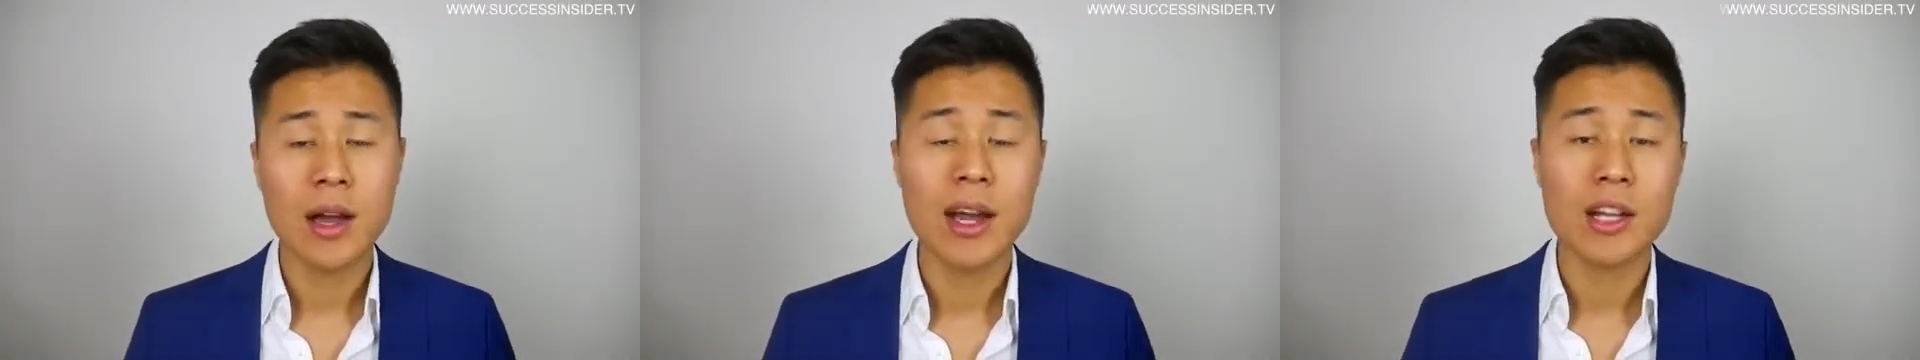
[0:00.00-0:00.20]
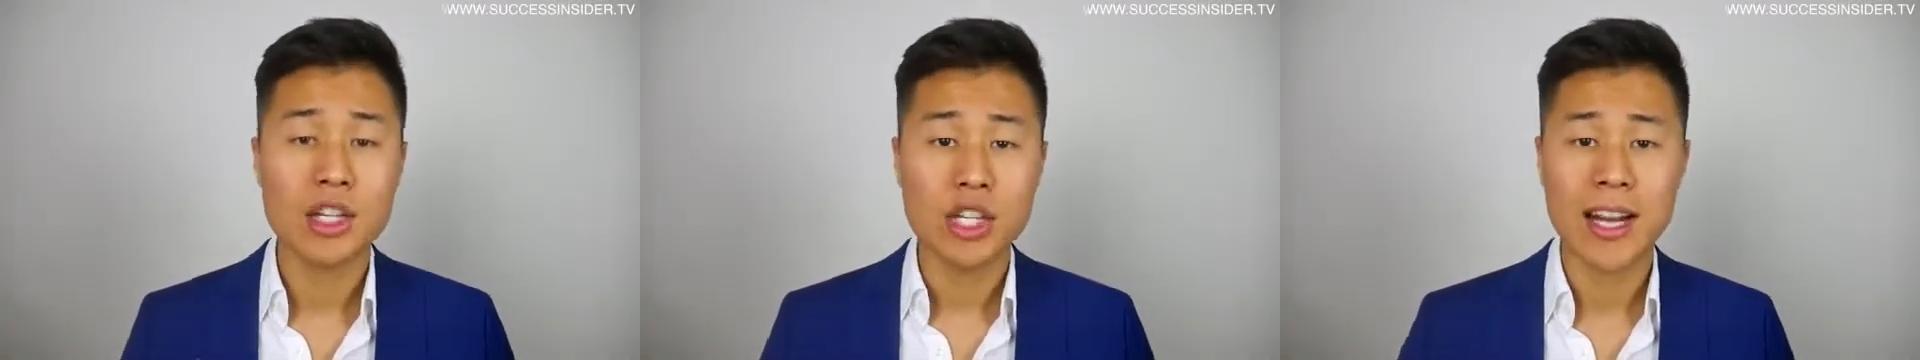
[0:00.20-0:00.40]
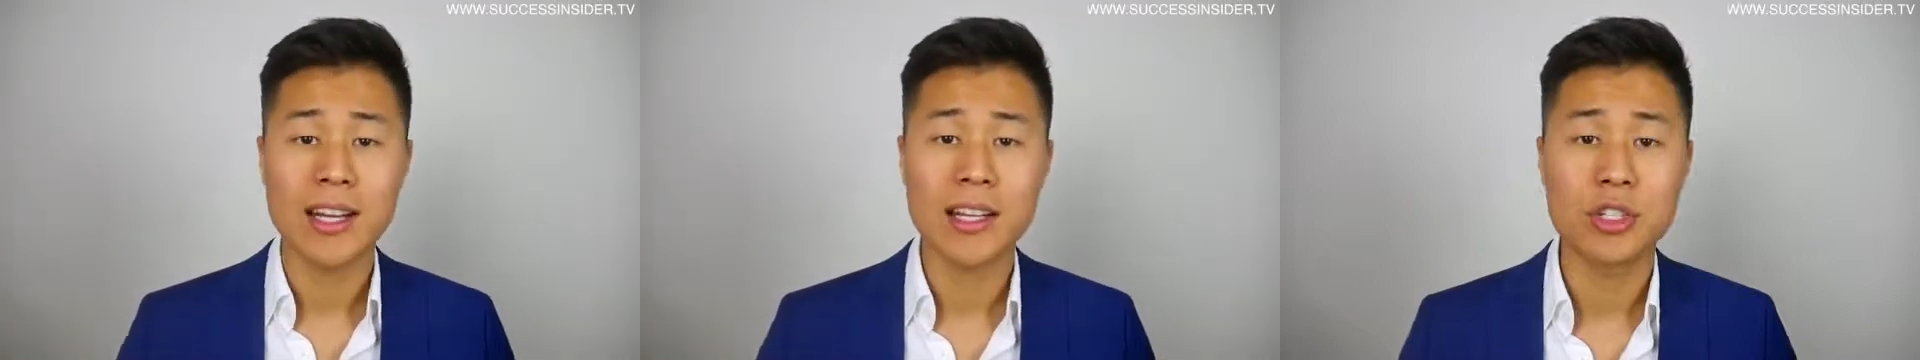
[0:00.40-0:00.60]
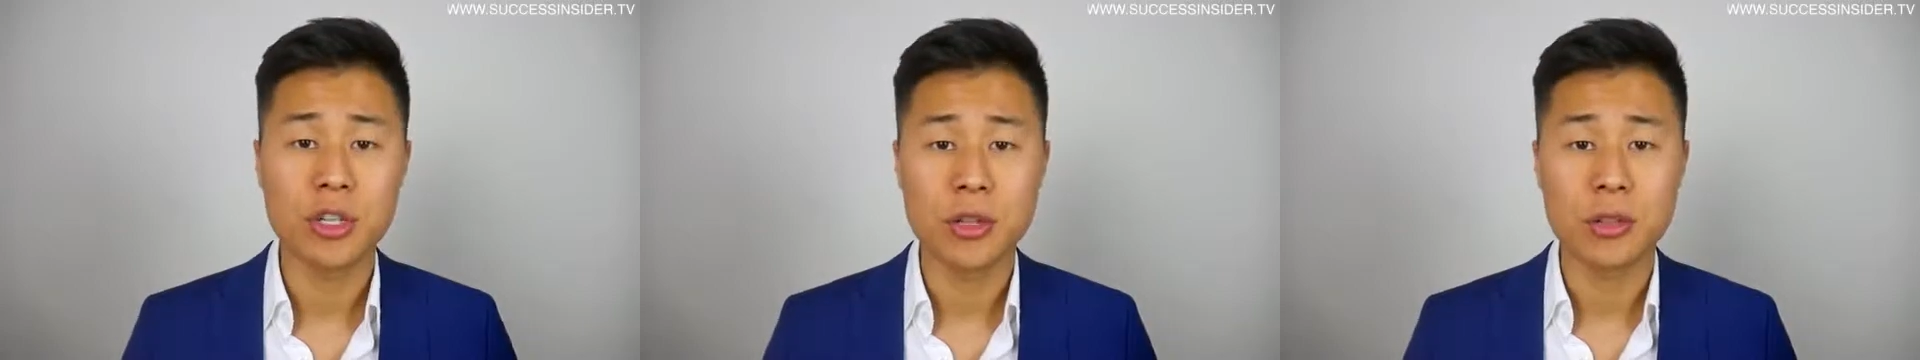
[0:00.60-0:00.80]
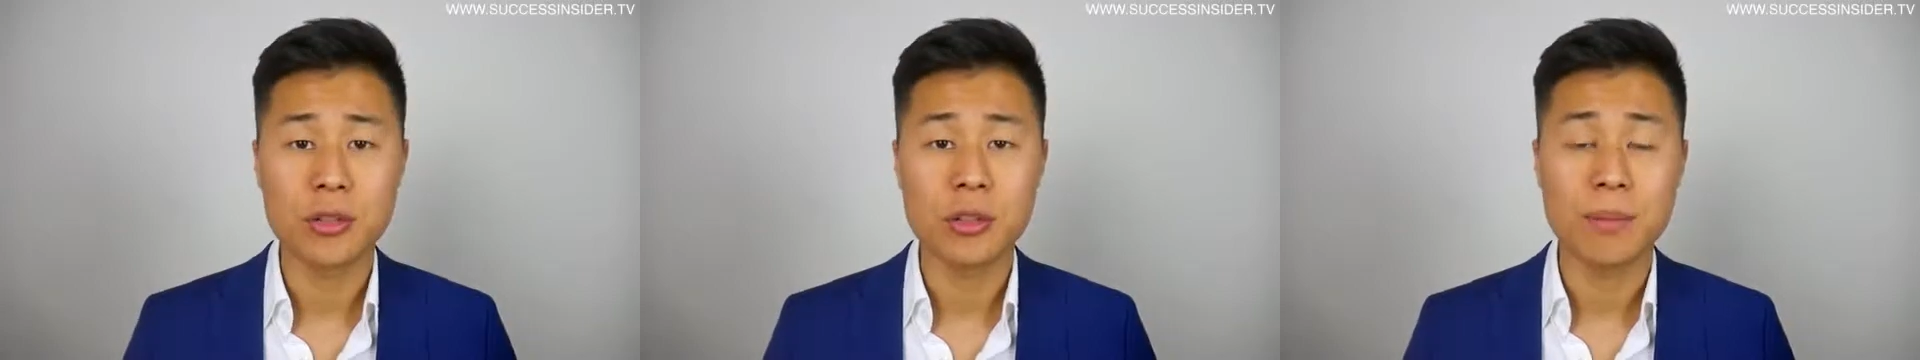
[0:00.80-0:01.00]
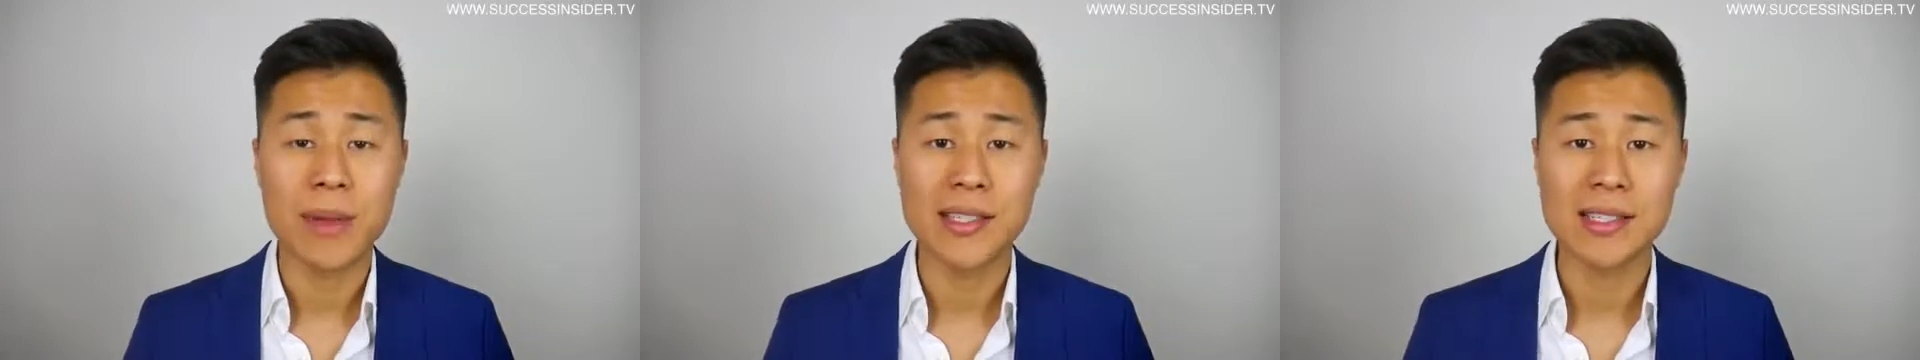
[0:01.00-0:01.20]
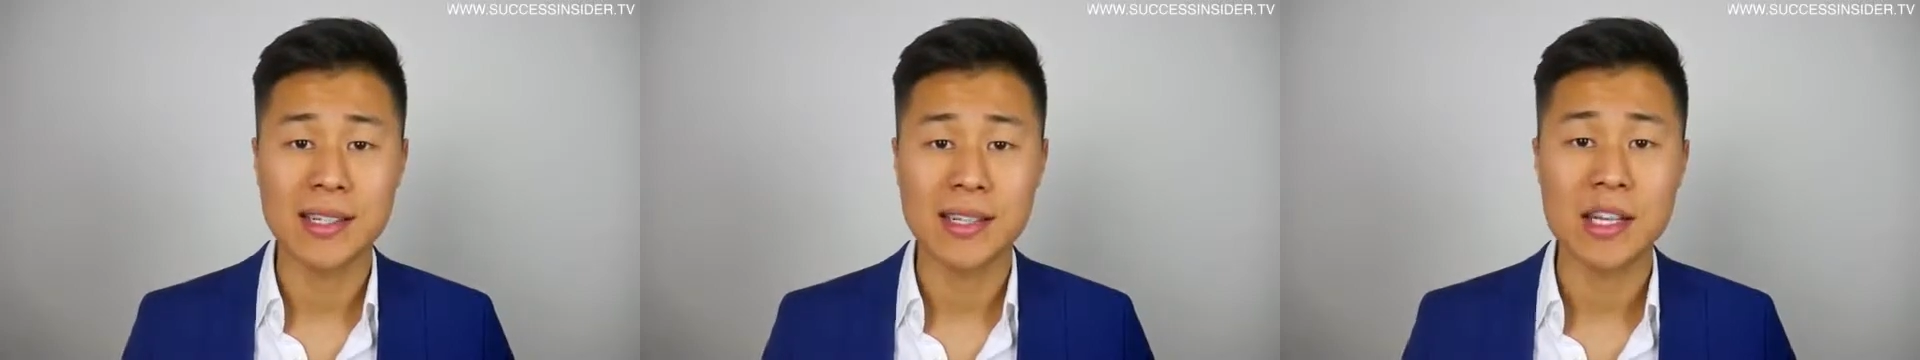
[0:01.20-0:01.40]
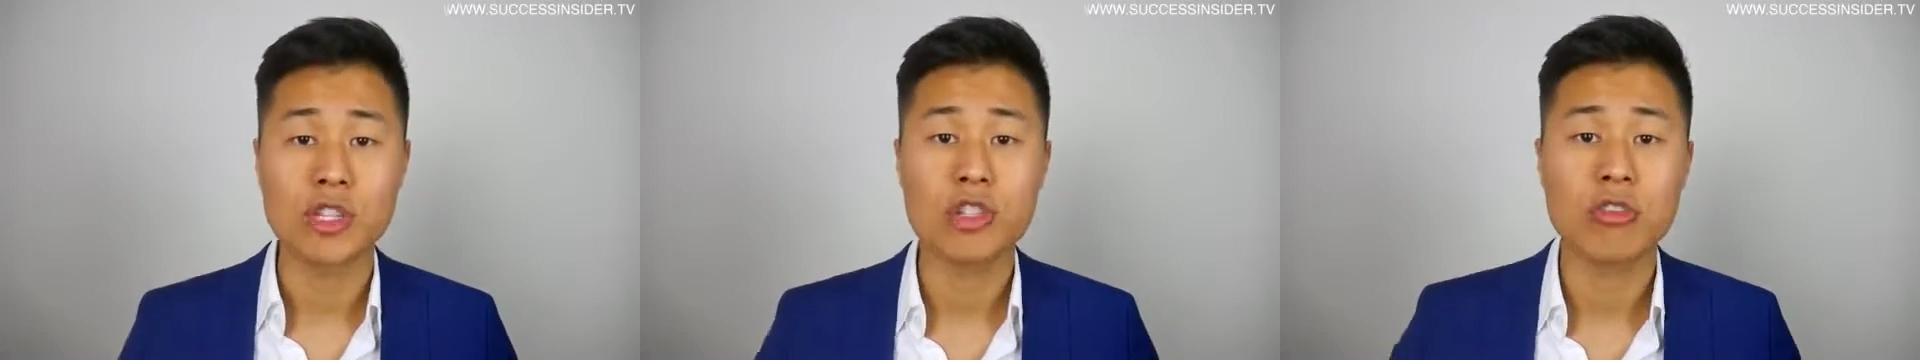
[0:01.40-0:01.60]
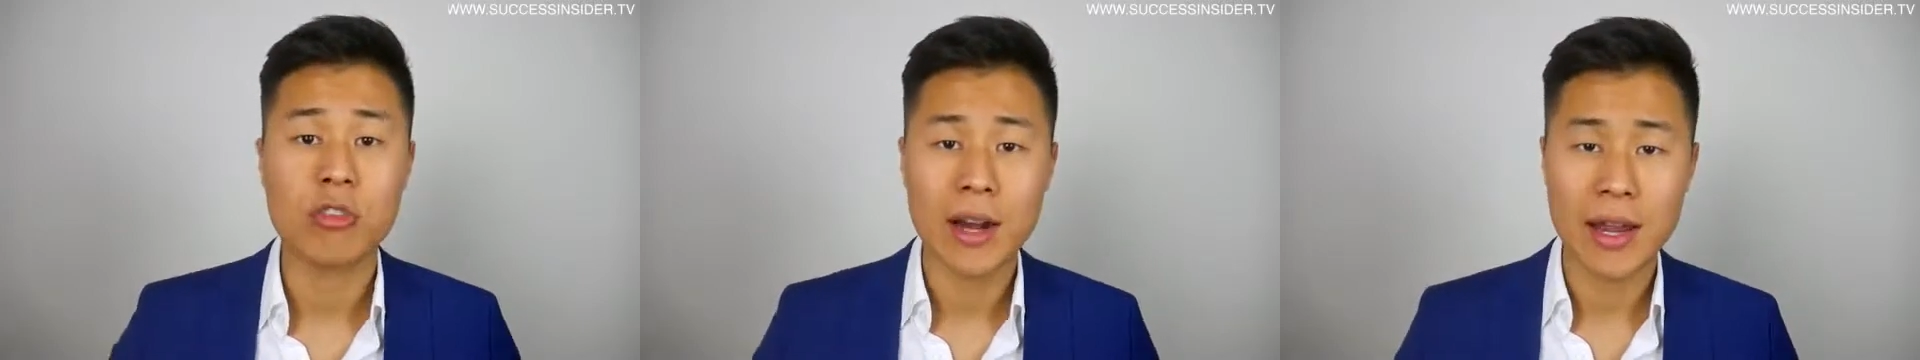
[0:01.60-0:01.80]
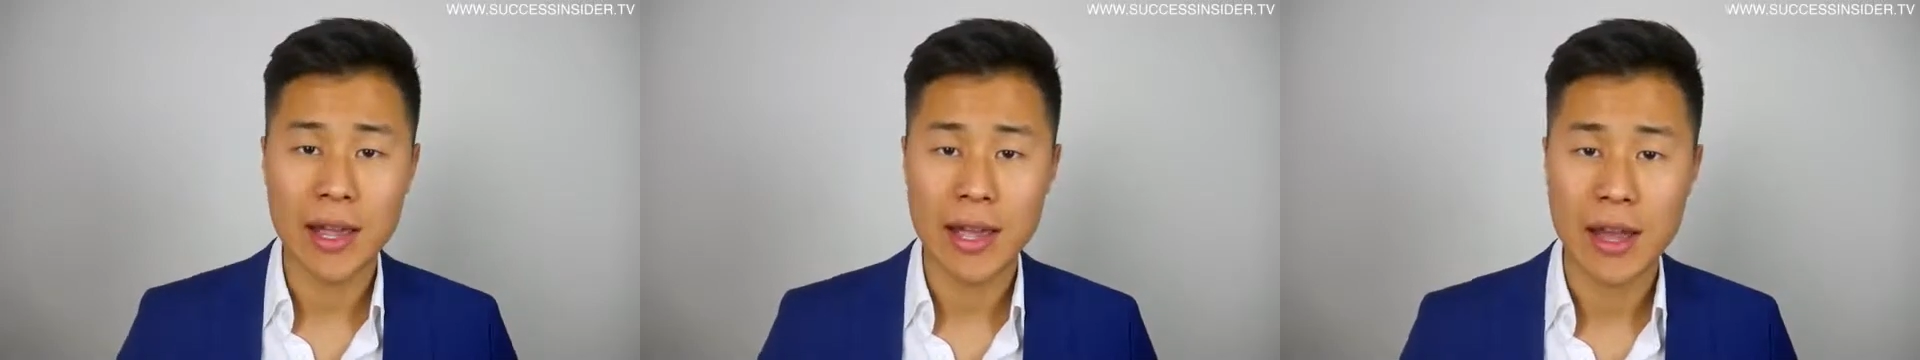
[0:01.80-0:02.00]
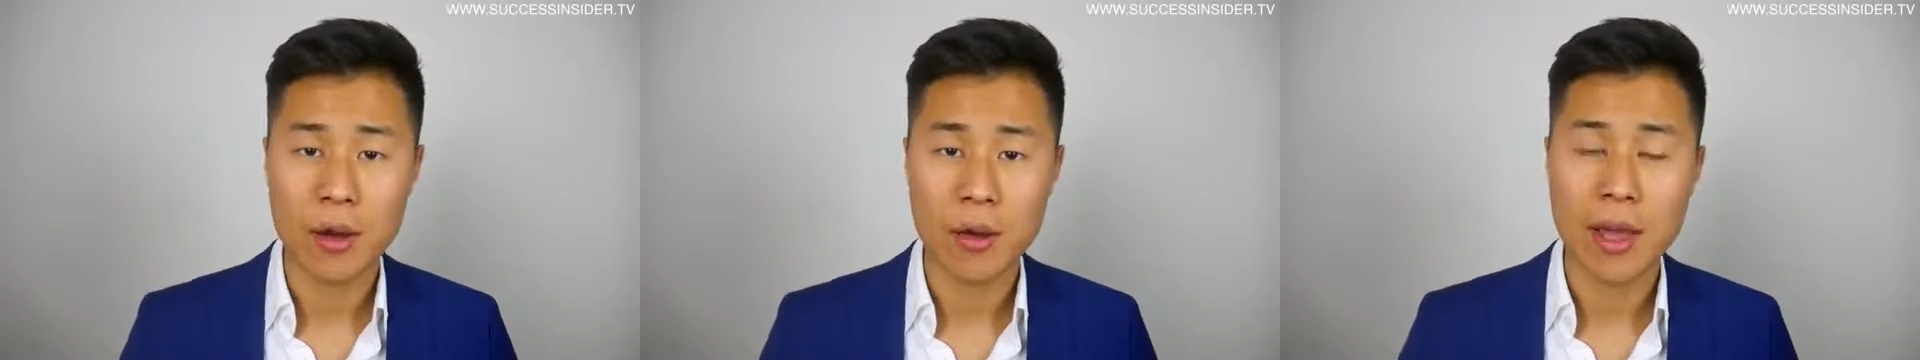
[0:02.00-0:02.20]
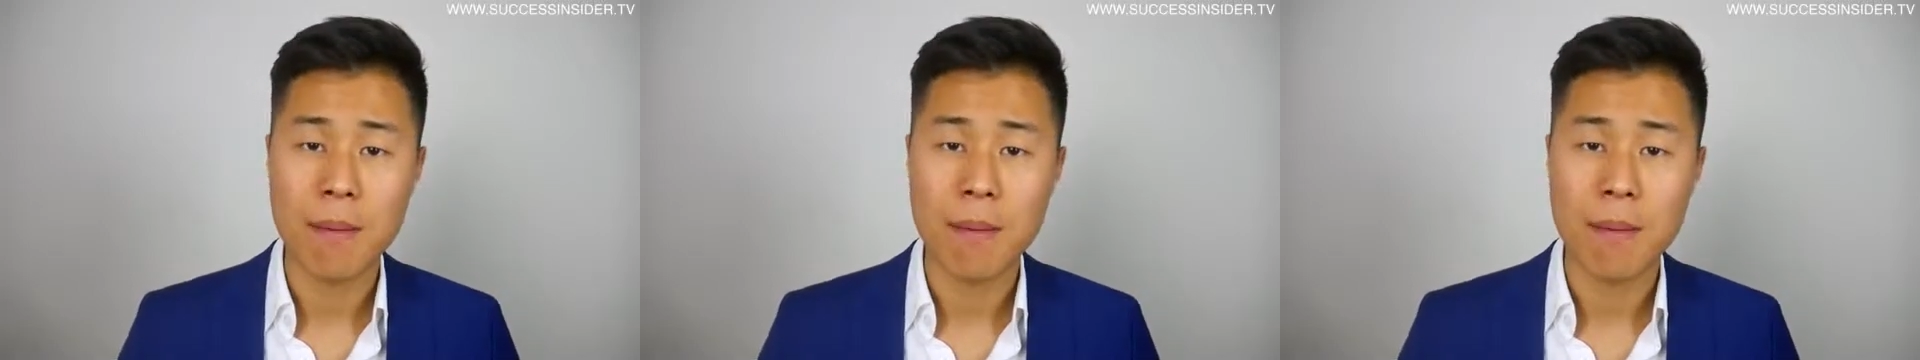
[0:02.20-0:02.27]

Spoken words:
I challenge you to basically try it out